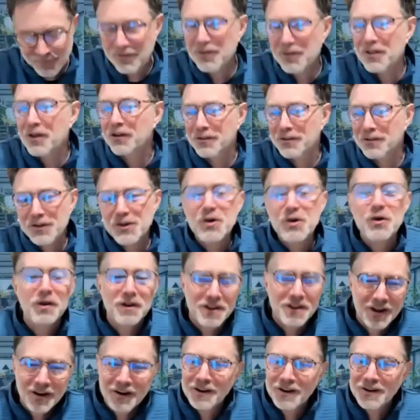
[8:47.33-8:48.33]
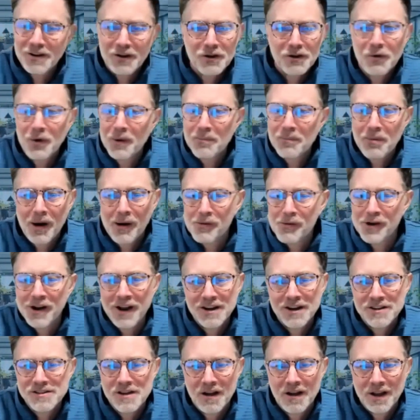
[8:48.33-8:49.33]
for those of you who are younger, don't know what Barbara and I
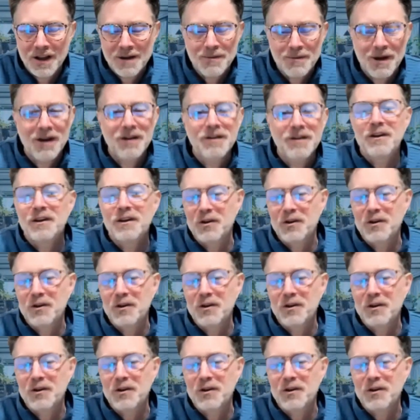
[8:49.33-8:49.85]
are talking about,